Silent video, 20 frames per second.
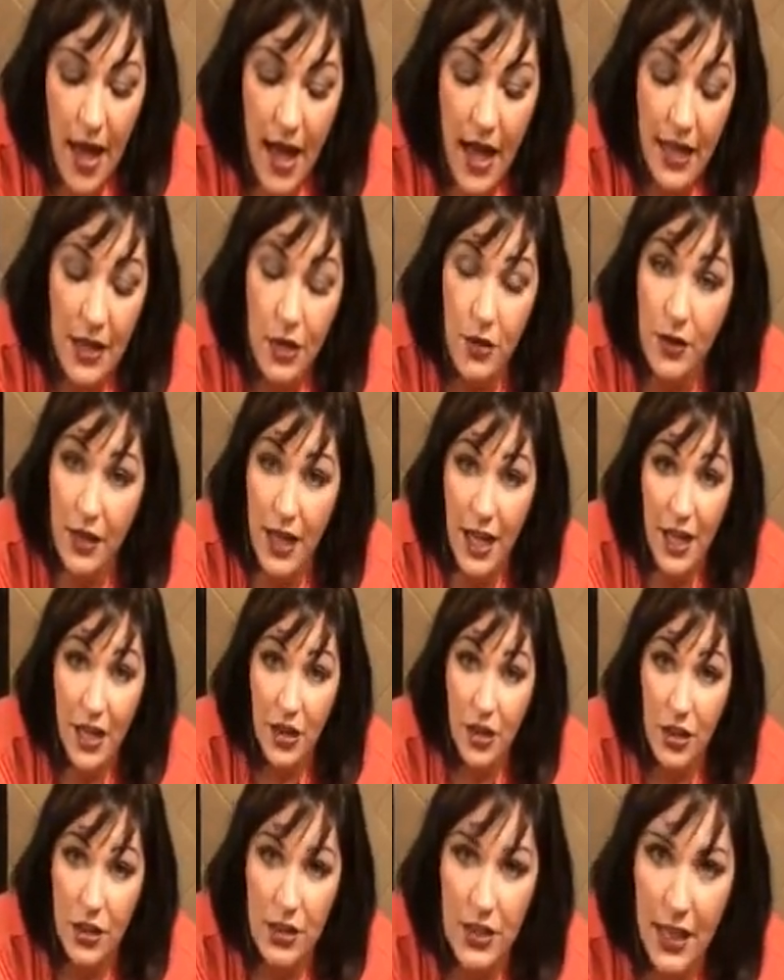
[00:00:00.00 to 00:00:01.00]
I know it
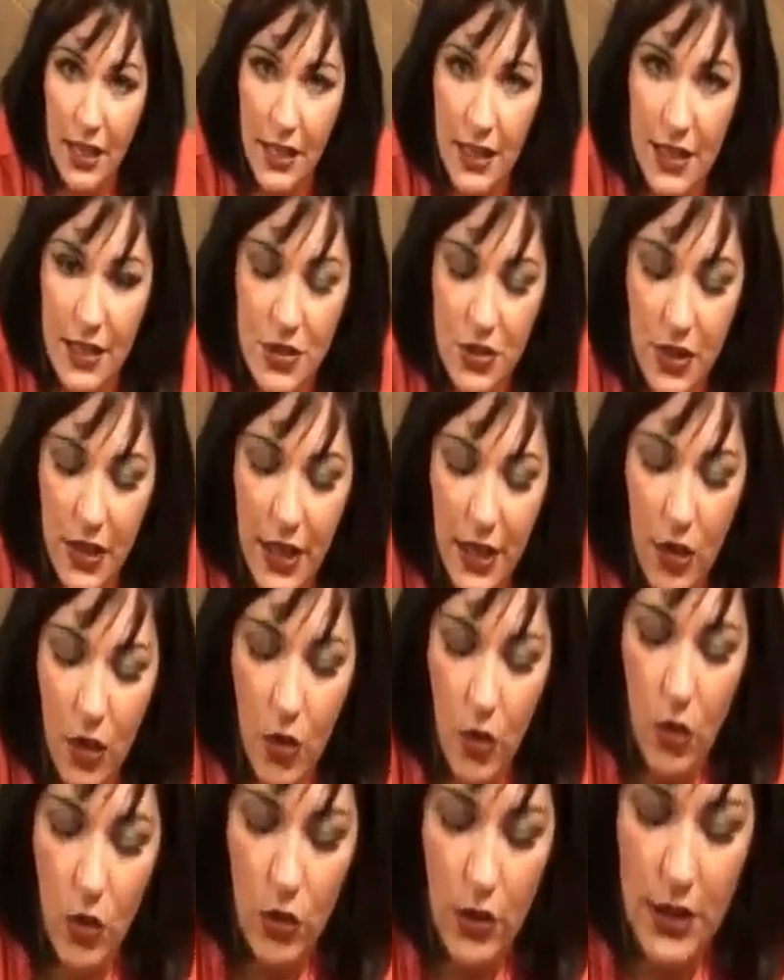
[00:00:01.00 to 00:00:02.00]
kind of looks like these are getting
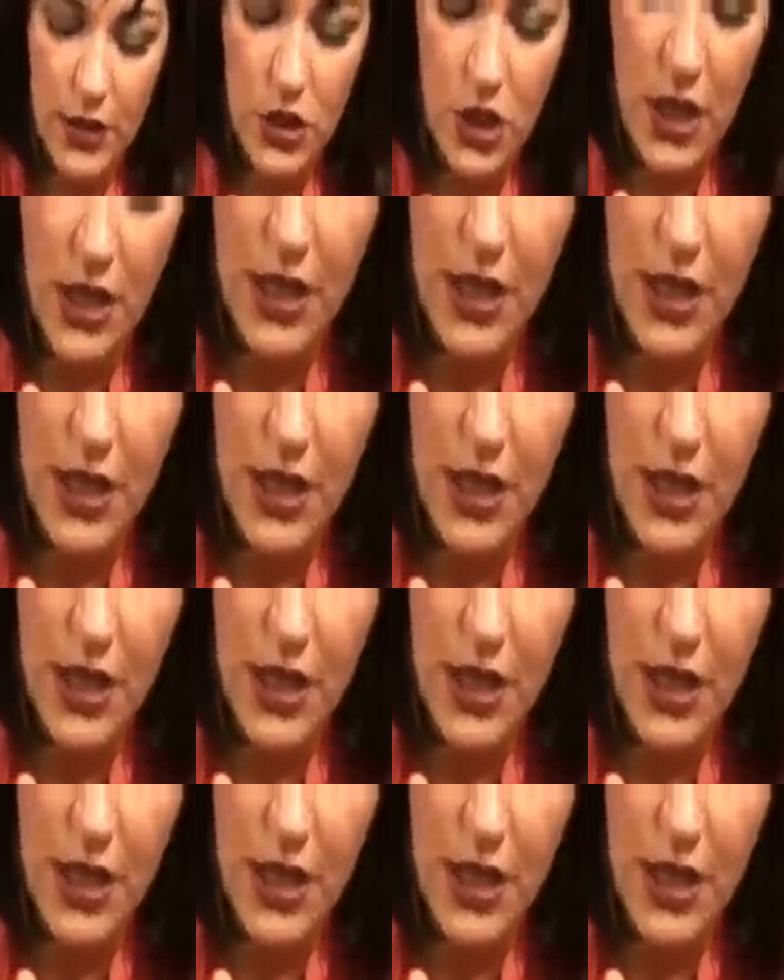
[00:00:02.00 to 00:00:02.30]
old and